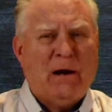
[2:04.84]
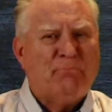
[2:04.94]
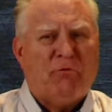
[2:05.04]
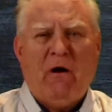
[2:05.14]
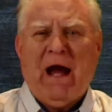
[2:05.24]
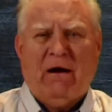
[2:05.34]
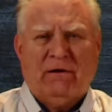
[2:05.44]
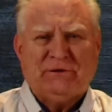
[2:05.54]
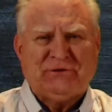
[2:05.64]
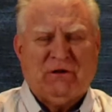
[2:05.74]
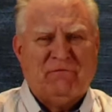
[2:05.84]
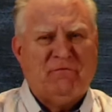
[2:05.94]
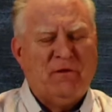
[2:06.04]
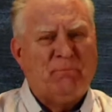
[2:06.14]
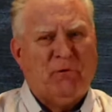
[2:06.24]
prayers are
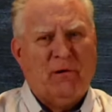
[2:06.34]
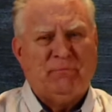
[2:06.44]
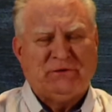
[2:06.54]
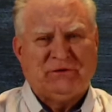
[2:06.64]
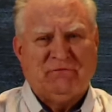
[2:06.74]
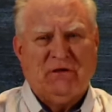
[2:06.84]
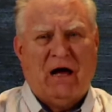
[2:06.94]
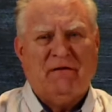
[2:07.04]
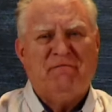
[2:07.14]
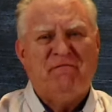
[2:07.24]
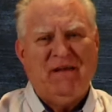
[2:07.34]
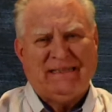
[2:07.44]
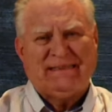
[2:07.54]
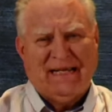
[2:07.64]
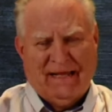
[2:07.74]
for the purpose of God
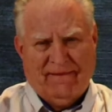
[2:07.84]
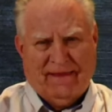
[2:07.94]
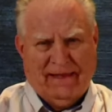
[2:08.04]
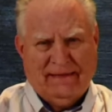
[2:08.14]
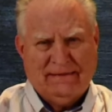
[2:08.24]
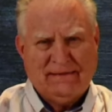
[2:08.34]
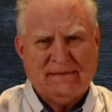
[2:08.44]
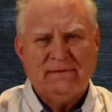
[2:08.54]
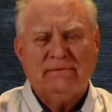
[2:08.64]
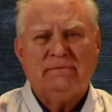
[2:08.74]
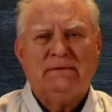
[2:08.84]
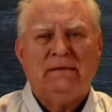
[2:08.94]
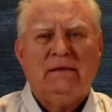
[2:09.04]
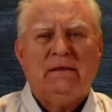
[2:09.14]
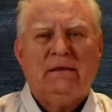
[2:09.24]
fixing things
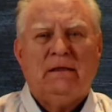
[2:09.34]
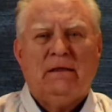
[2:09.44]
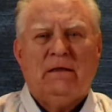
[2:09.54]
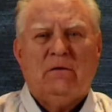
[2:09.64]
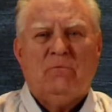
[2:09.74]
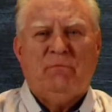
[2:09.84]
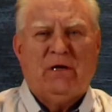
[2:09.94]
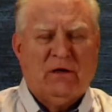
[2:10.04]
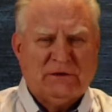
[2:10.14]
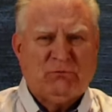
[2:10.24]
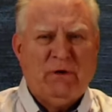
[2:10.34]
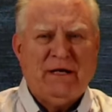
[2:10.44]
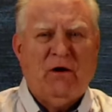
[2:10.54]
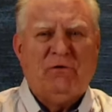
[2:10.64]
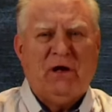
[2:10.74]
because we
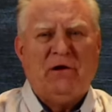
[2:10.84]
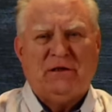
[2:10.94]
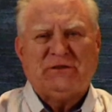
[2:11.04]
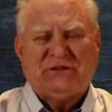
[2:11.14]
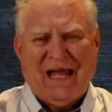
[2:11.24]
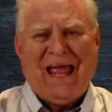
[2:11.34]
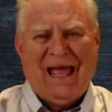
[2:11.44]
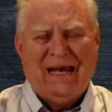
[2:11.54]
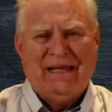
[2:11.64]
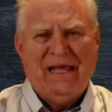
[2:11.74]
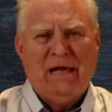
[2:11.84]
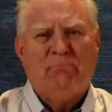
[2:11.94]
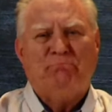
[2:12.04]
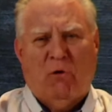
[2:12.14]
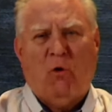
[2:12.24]
don't understand the
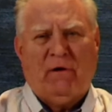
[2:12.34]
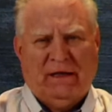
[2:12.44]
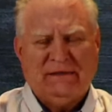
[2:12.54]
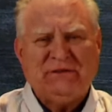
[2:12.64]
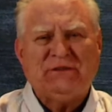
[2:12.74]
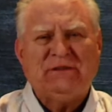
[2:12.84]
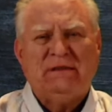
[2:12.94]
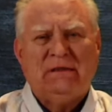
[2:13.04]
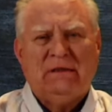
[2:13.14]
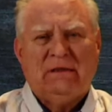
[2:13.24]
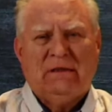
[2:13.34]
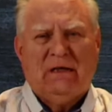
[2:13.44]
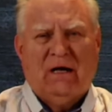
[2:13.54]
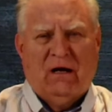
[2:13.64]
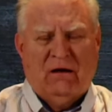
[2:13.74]
importance
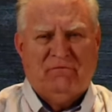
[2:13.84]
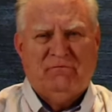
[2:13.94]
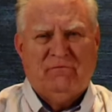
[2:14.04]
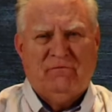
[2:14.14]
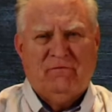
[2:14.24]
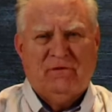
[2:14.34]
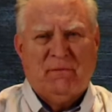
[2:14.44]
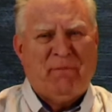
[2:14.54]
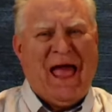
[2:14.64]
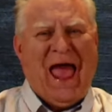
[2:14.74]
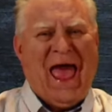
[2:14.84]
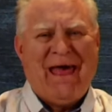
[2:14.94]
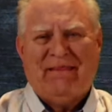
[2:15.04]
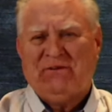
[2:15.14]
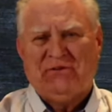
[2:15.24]
of the
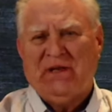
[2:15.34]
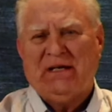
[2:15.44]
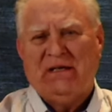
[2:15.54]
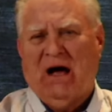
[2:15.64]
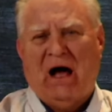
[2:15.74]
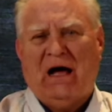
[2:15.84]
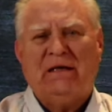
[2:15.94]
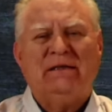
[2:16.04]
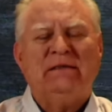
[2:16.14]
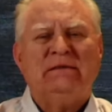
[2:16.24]
paths that God